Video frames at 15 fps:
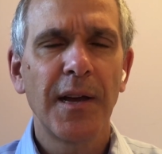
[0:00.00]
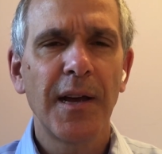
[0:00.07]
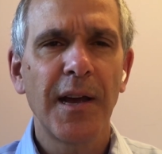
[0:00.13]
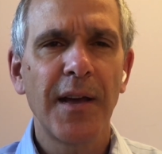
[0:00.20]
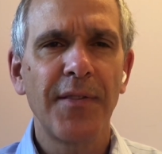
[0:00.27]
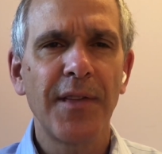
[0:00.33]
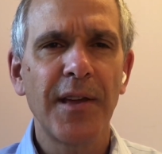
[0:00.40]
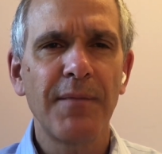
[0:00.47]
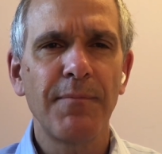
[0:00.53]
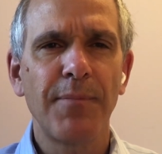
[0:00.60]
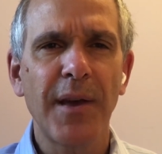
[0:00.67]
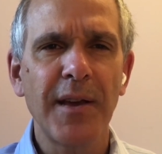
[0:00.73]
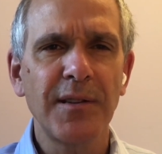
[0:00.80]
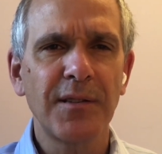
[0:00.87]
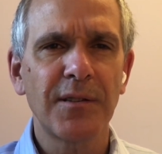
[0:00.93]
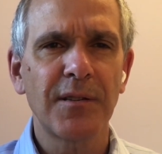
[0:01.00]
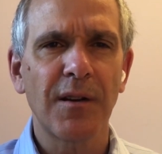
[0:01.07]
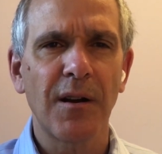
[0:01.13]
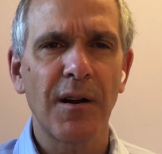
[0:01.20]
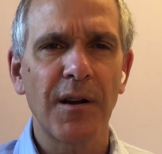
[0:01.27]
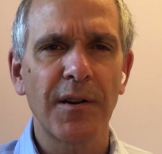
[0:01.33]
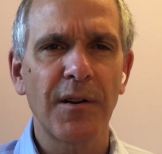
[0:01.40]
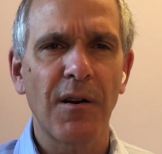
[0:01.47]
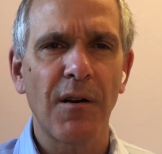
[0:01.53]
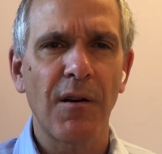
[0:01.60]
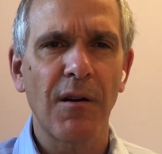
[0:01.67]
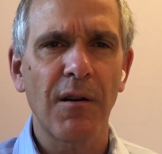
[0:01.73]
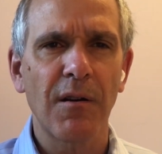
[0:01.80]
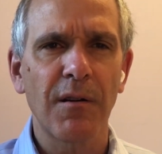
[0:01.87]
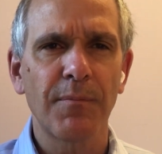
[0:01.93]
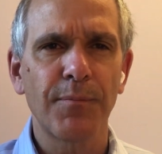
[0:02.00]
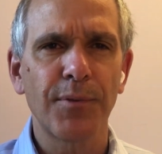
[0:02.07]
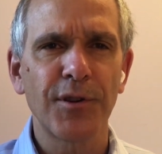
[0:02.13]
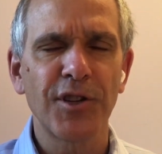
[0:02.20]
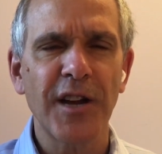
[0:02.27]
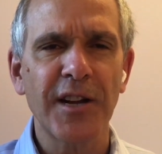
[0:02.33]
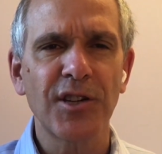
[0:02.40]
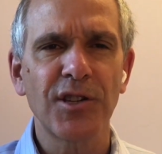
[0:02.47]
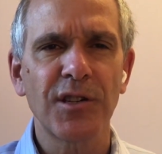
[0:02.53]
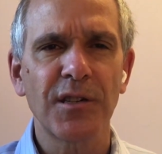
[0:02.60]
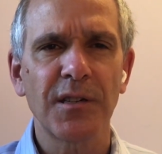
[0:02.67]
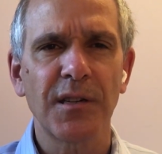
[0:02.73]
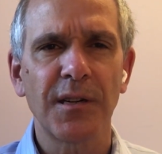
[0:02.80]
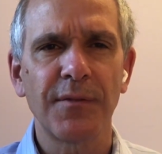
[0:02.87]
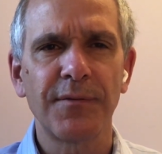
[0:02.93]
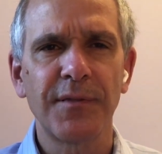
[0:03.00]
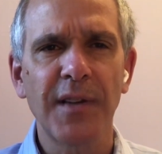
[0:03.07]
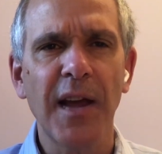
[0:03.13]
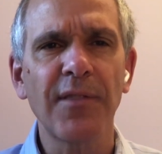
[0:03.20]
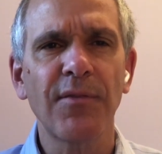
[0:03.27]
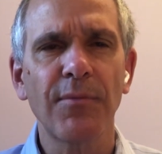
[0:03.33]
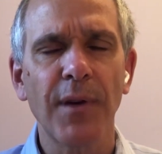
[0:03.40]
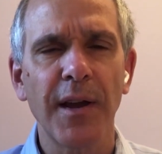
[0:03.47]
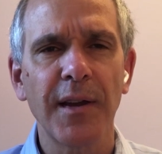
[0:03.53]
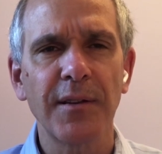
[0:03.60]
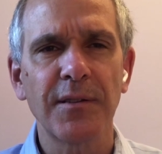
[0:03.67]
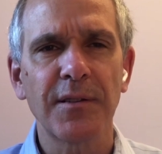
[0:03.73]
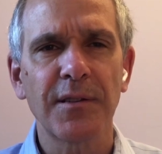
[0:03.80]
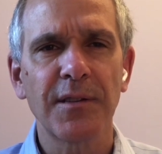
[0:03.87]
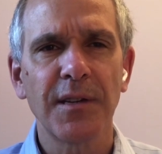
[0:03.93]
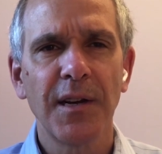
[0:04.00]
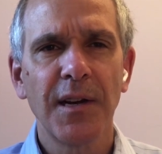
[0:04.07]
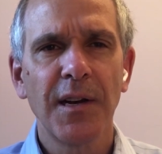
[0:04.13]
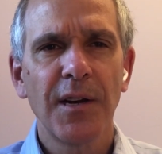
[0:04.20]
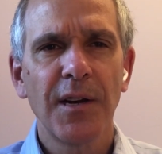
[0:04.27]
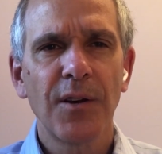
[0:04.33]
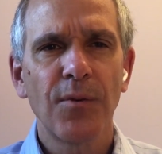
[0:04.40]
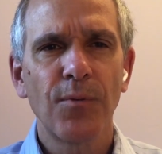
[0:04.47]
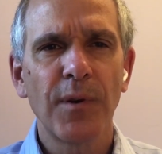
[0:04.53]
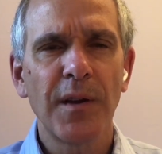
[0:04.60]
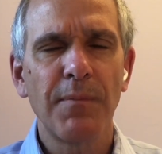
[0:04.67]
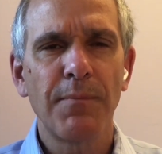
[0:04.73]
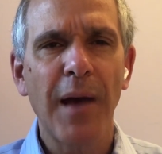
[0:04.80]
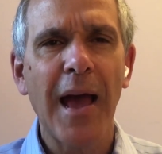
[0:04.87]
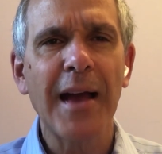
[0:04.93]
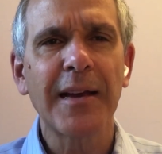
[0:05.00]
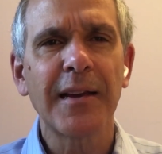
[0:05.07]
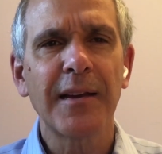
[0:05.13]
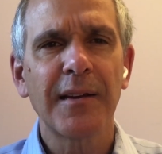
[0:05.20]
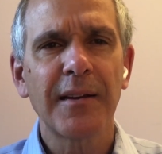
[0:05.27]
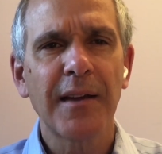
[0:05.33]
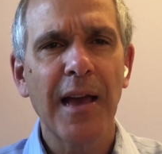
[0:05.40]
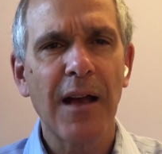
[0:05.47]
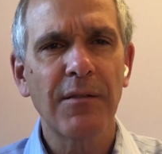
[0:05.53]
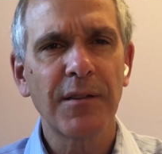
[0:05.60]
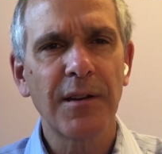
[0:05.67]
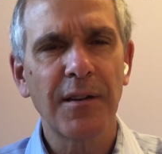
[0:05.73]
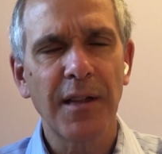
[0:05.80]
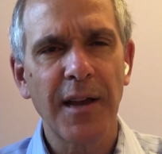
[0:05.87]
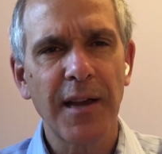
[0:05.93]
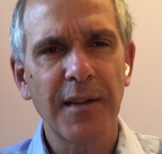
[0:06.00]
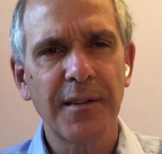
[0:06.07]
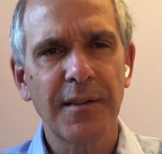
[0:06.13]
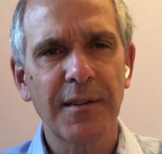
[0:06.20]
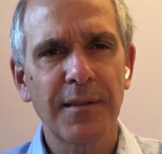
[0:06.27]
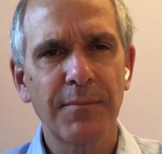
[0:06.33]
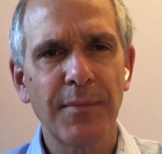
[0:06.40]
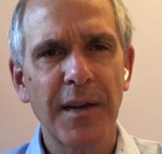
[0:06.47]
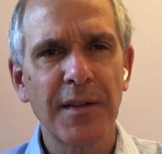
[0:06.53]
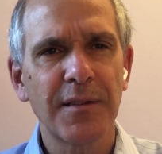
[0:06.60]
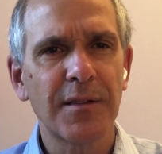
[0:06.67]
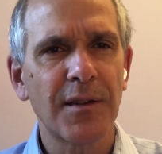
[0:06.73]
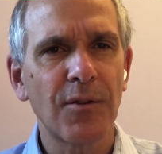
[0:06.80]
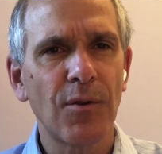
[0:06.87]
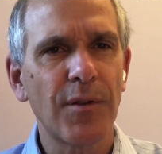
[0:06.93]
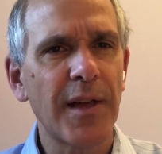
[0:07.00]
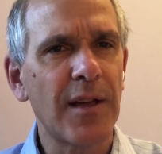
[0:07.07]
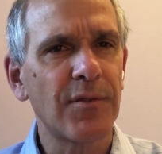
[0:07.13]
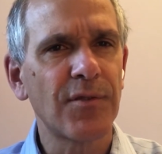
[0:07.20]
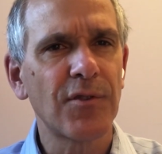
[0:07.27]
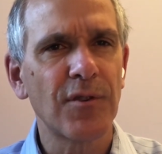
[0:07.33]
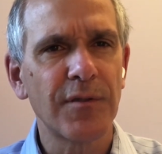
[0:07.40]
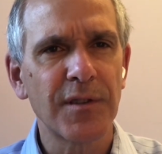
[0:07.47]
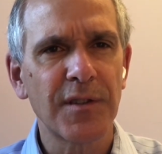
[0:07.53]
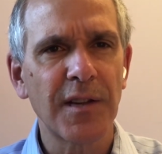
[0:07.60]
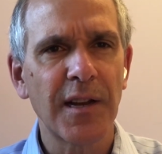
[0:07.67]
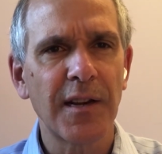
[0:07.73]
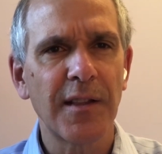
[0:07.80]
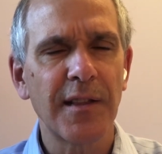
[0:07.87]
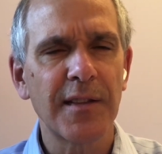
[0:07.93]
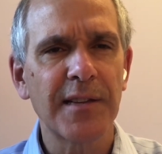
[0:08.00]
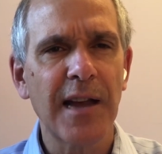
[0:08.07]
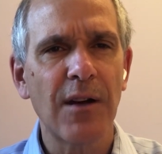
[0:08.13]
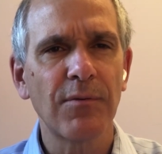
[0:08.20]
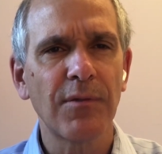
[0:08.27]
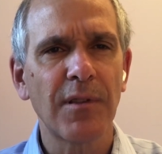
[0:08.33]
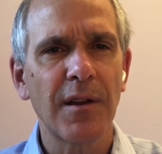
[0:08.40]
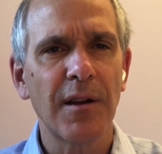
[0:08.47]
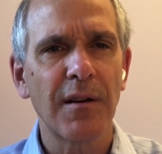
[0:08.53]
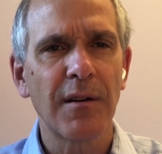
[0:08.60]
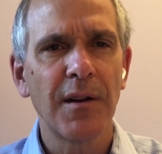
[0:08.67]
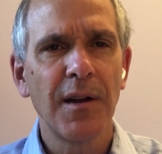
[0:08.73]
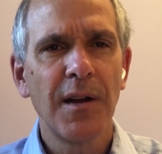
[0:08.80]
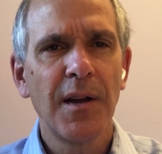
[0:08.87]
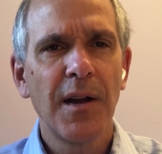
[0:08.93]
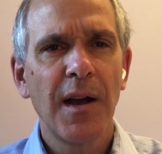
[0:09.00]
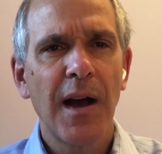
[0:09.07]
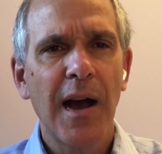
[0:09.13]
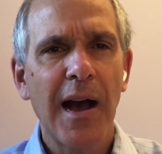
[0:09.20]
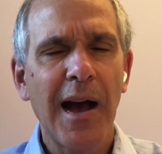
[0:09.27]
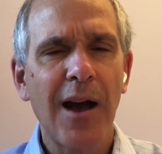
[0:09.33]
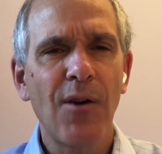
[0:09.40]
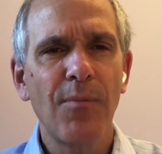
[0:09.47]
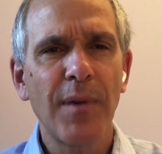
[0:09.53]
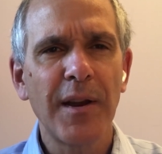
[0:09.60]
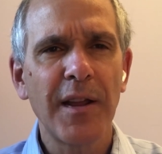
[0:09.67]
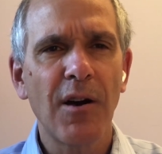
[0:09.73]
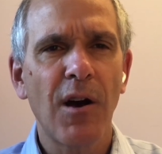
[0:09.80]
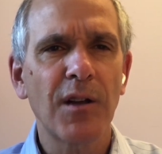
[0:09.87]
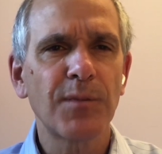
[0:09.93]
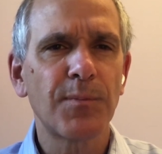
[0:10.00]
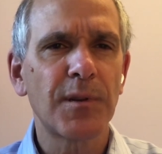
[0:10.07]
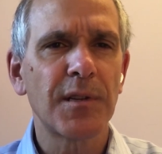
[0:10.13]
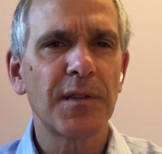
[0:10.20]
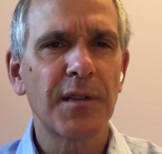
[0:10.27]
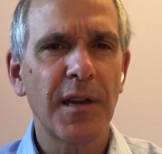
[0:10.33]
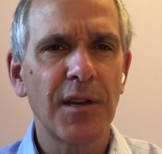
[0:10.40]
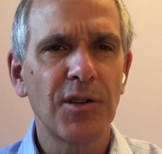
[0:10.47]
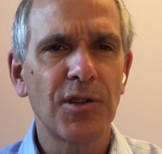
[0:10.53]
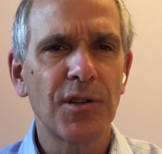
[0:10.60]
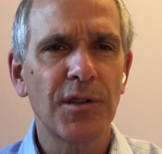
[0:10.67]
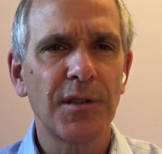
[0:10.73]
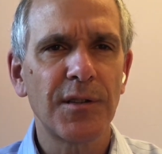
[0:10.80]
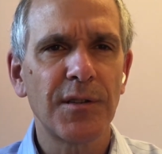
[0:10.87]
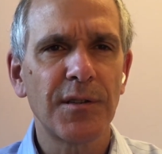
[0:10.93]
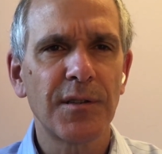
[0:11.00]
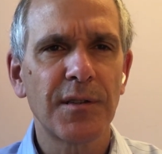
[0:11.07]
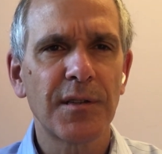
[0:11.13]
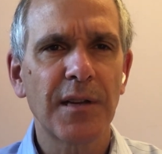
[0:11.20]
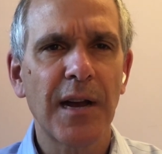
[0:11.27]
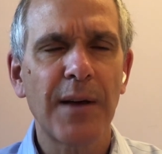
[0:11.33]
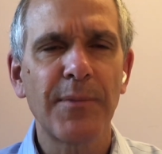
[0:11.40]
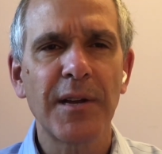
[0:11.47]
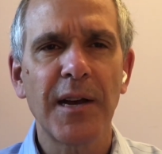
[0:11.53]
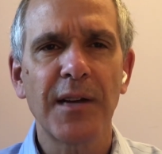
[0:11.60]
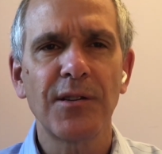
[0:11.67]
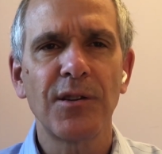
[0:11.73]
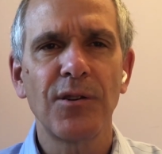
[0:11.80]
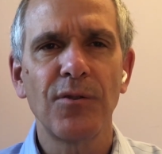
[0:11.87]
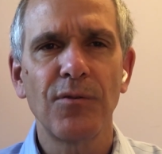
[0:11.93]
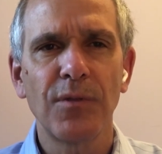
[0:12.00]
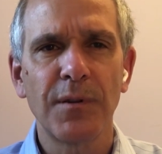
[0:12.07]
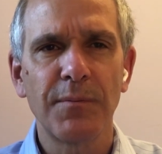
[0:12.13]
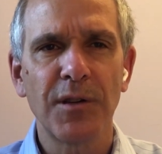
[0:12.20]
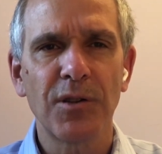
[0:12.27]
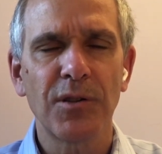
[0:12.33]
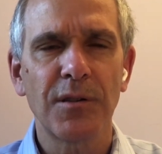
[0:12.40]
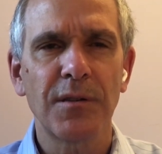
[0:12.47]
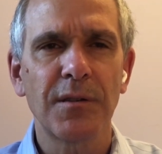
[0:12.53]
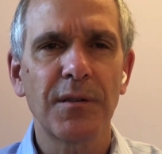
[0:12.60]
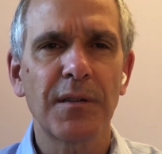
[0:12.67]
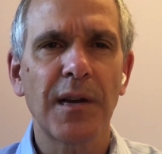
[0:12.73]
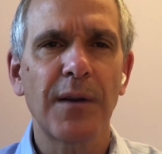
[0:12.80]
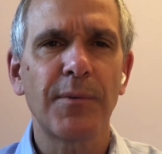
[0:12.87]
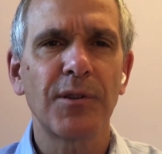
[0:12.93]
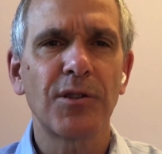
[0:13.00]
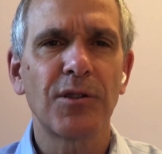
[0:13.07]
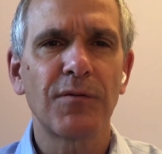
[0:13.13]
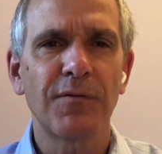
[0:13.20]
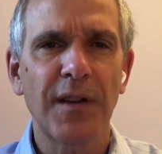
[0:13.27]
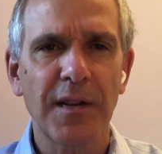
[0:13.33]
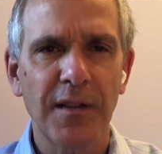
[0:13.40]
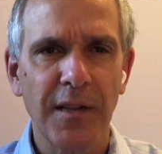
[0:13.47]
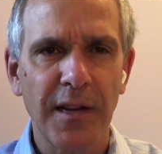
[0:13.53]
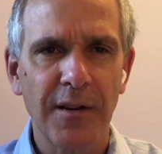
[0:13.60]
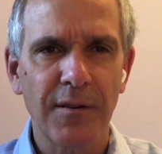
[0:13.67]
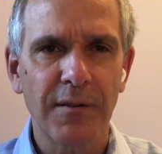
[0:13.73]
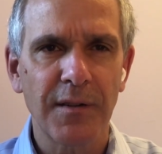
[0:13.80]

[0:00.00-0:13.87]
And then based on our projection of death rates, we back calculate, based on all the health service data that's out there, how many hospitalizations, how many ICU admissions, how much ventilator